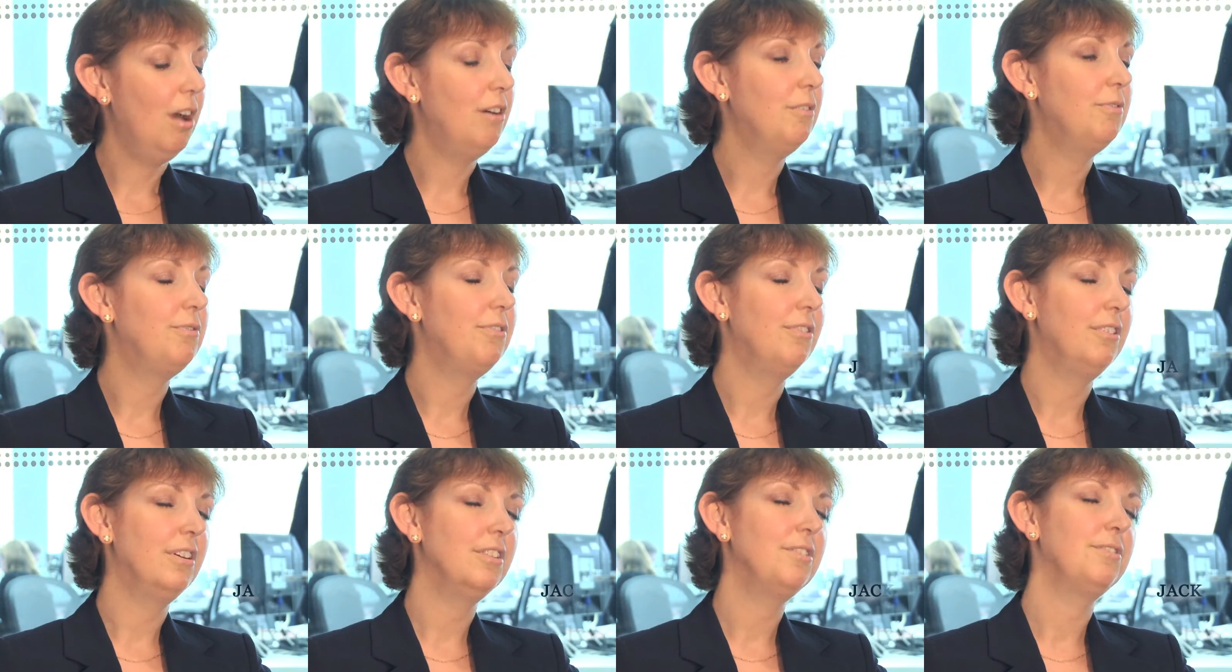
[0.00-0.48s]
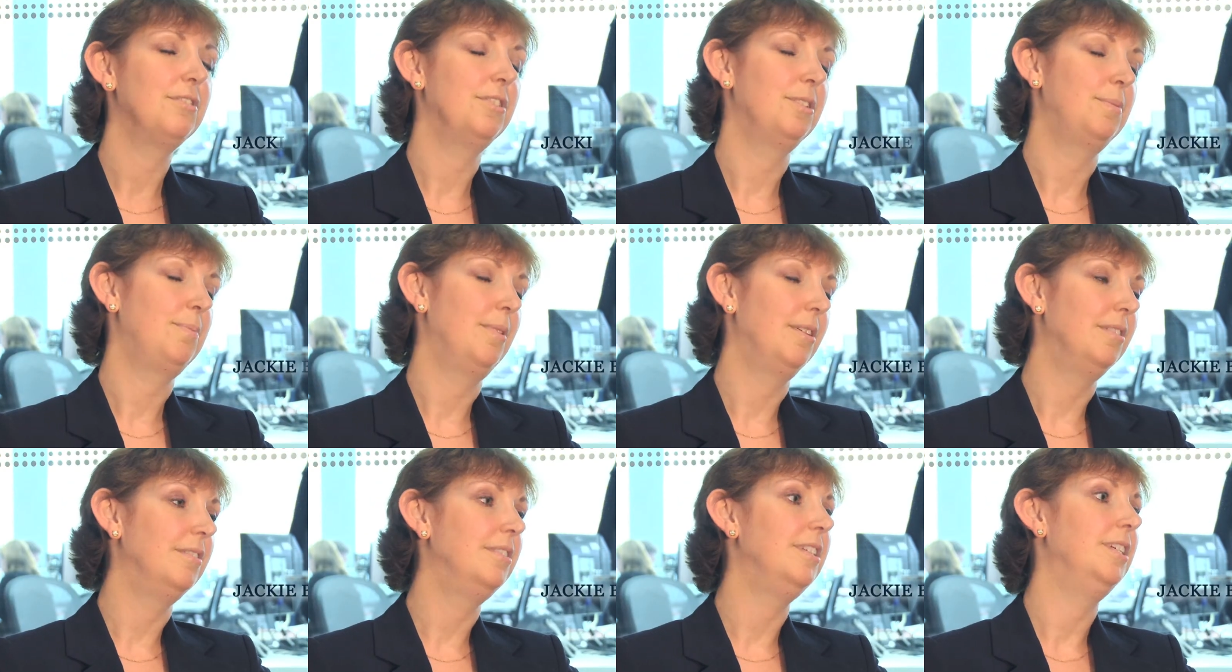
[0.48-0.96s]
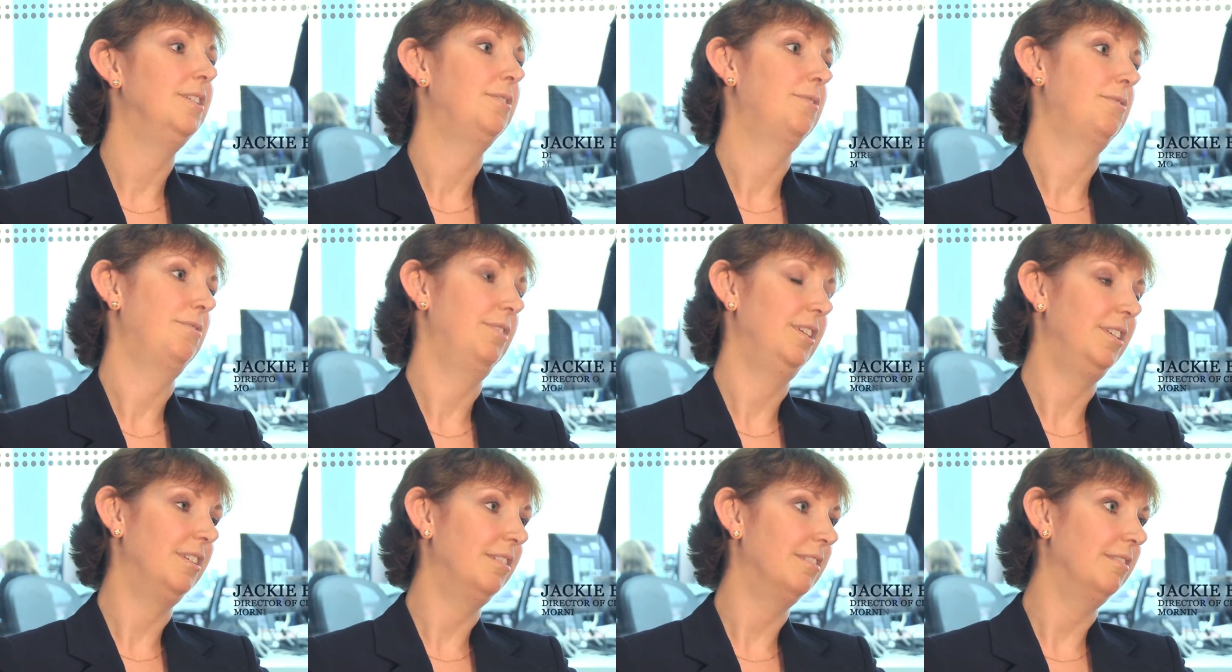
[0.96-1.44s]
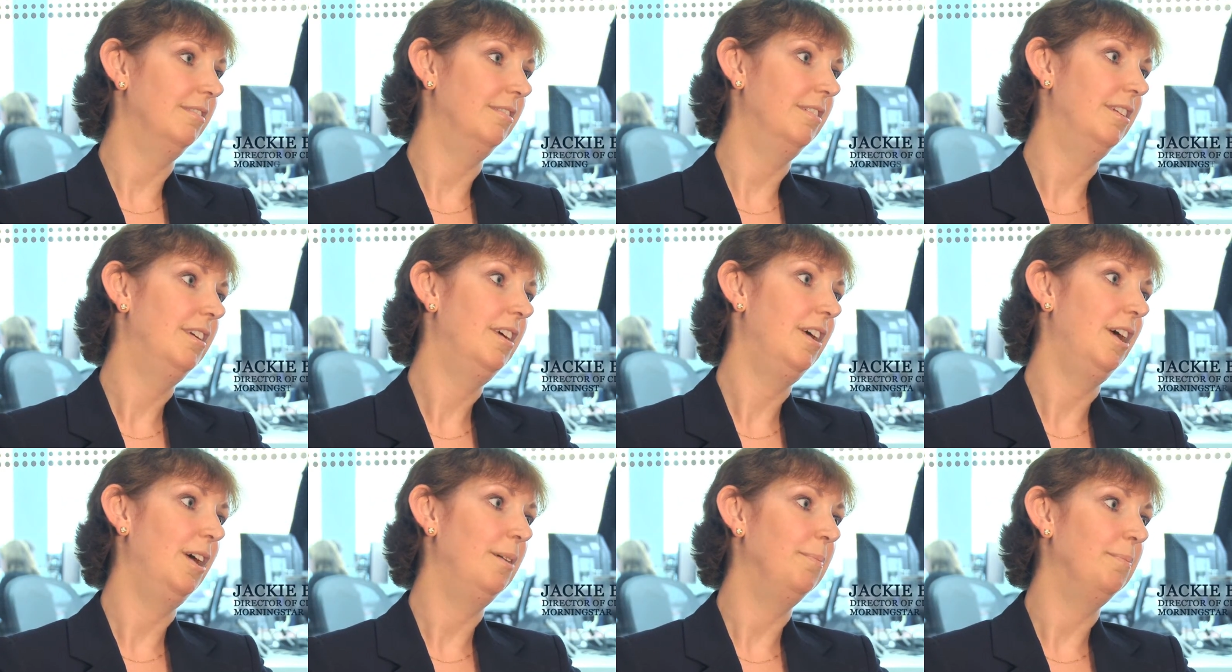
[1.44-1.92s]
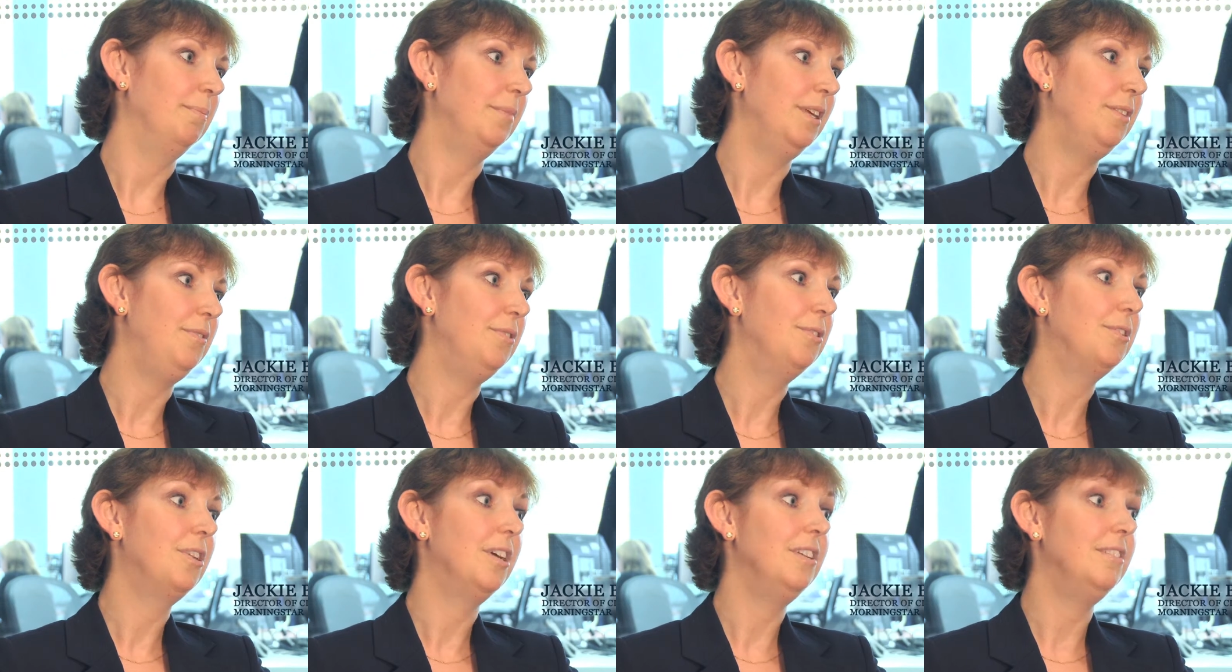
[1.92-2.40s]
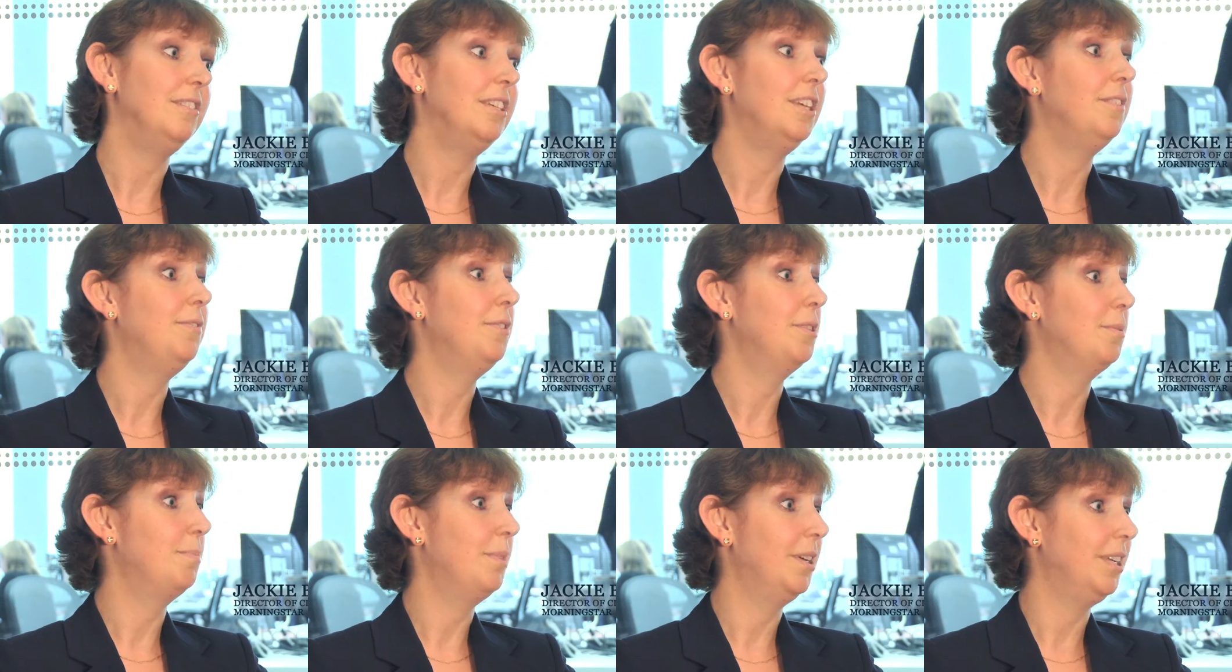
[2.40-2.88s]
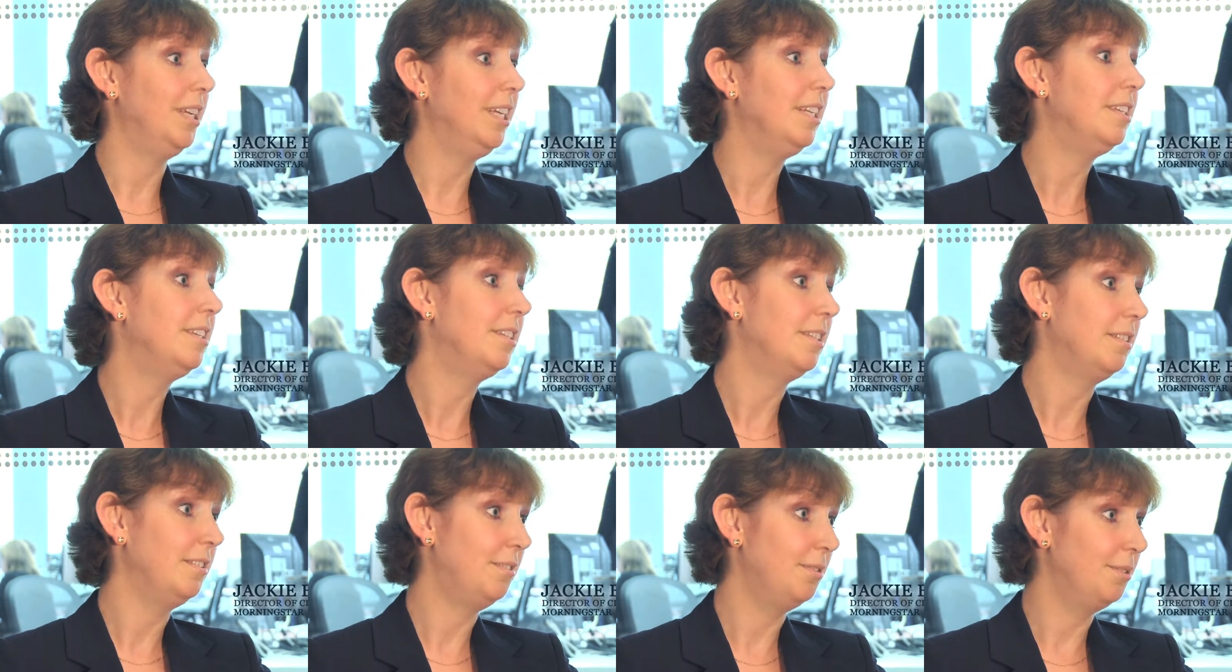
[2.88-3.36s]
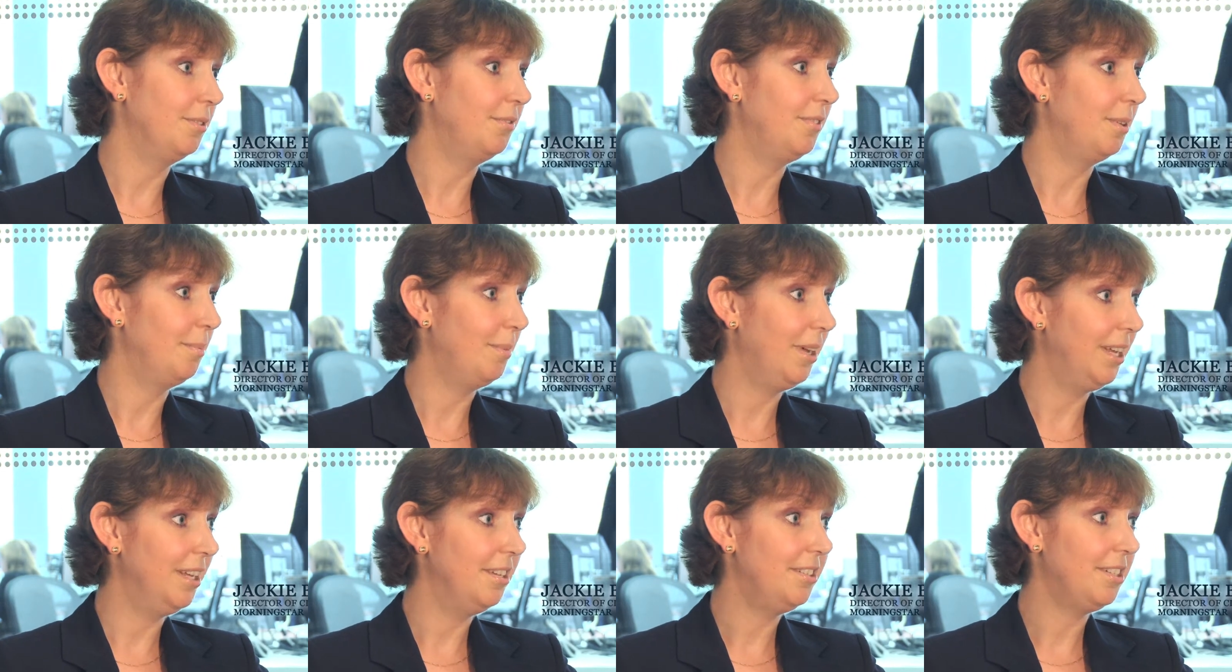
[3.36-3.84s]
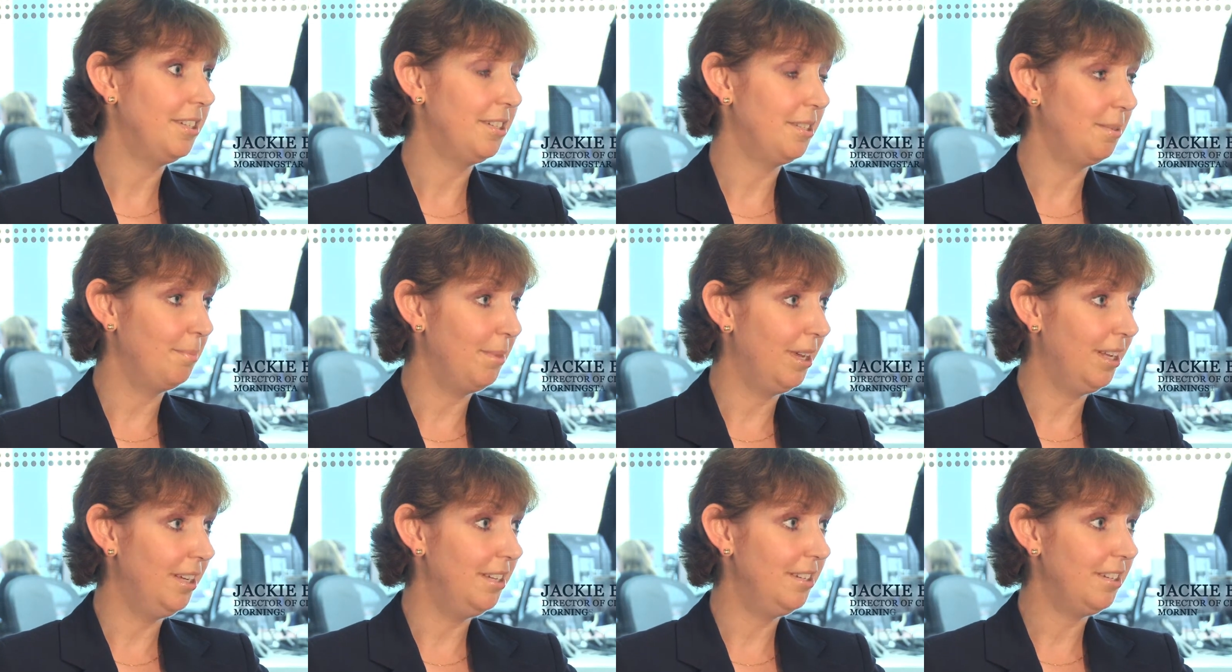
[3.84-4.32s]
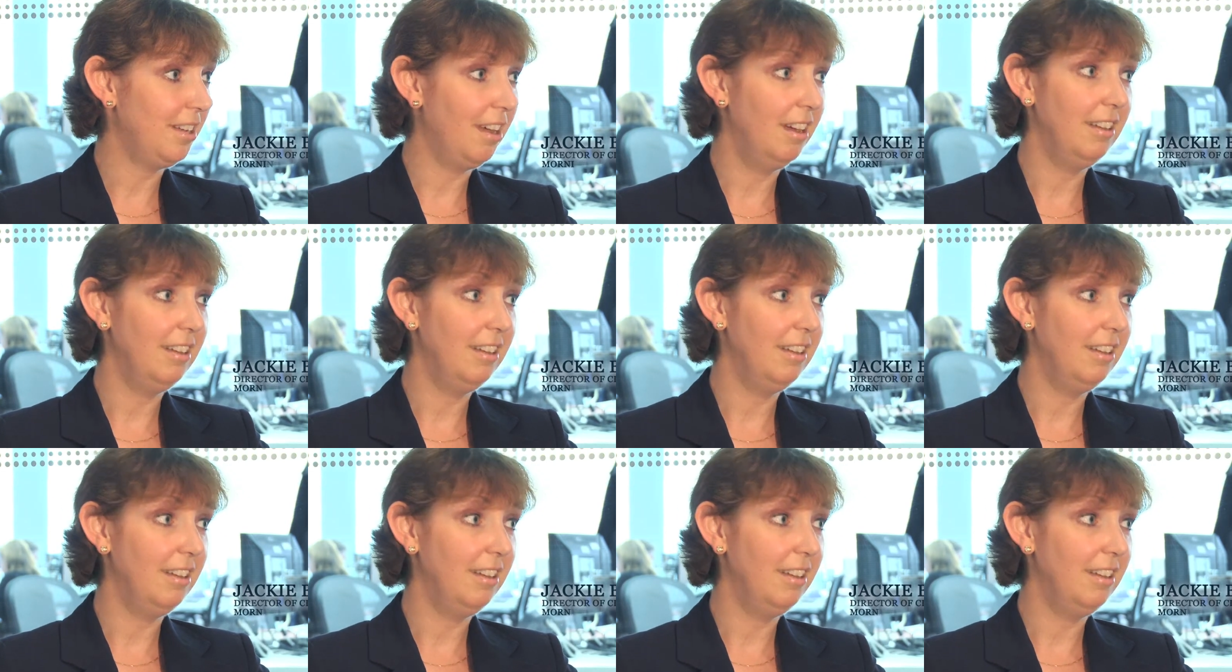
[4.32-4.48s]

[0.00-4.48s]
For us, transparency is critical. If you're going to give your money to a fund manager to manage,